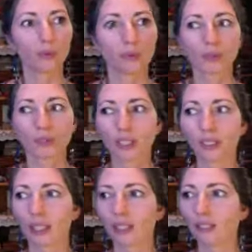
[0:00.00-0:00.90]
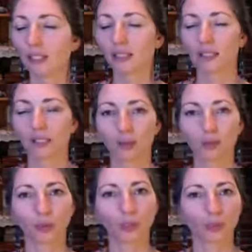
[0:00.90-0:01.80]
to see that
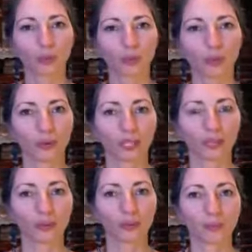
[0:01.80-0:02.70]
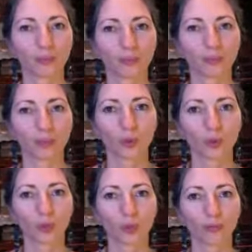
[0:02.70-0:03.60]
landscape you're exploring,
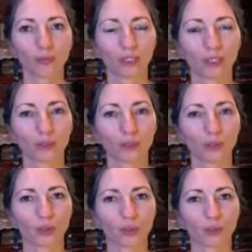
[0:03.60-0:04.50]
you're traveling through.